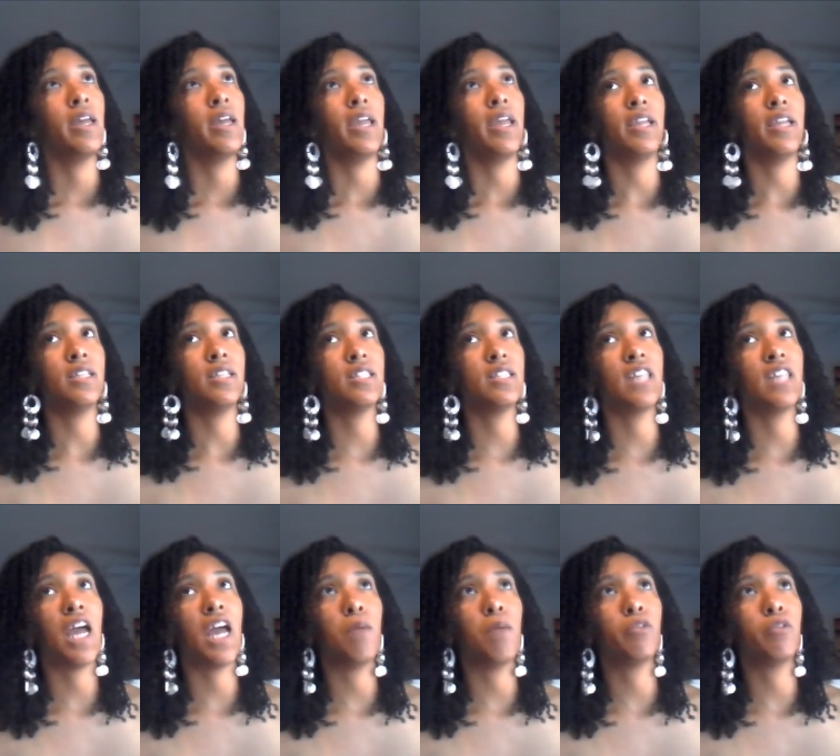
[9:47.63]
And this
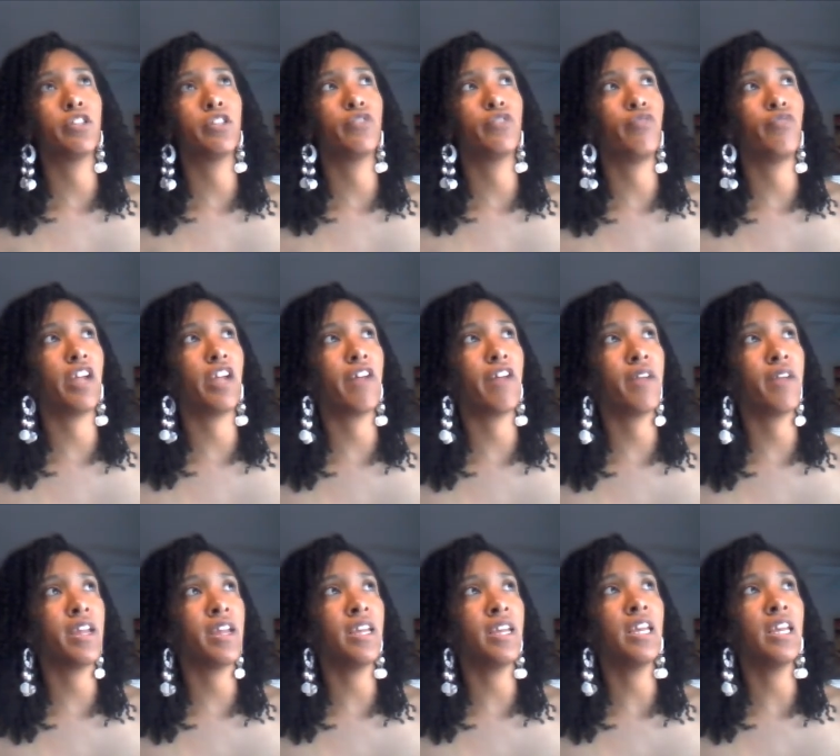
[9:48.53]
time it was
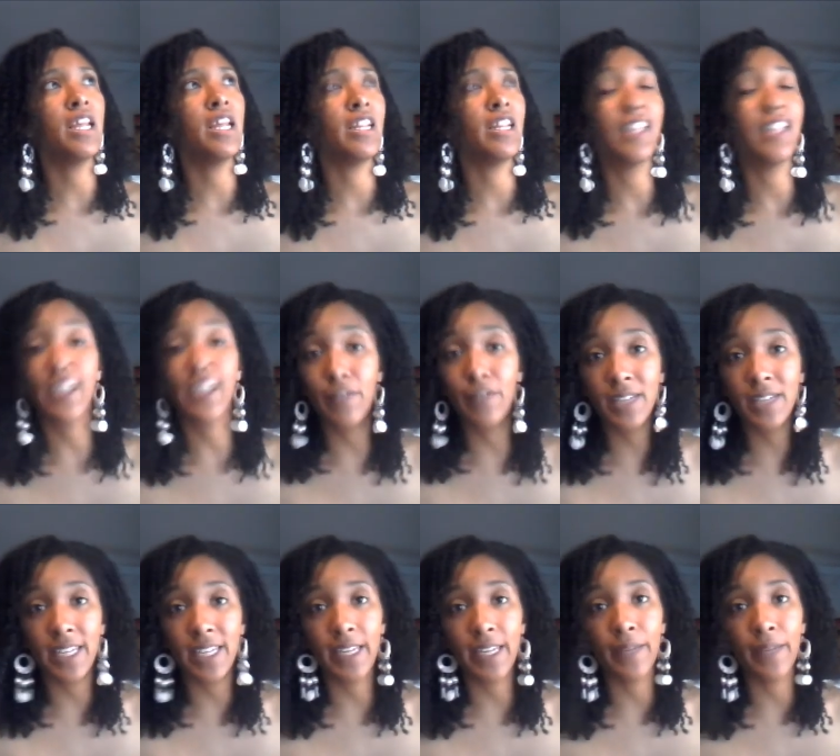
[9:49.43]
very
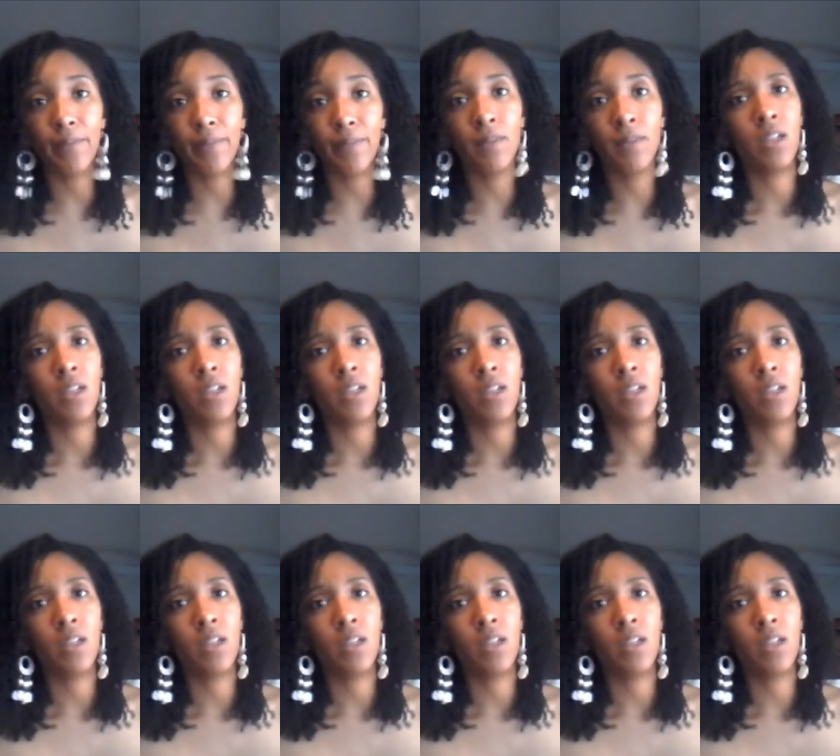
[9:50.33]
liquidy.